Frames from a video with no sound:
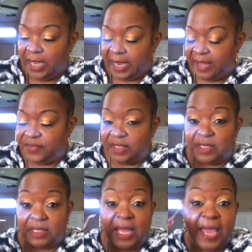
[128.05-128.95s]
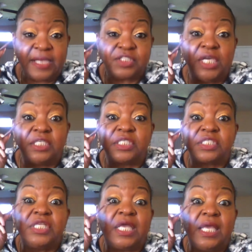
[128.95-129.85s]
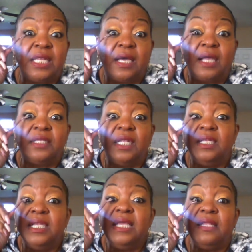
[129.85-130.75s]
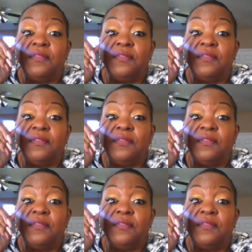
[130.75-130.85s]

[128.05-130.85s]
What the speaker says: and then the lash and stick it underneath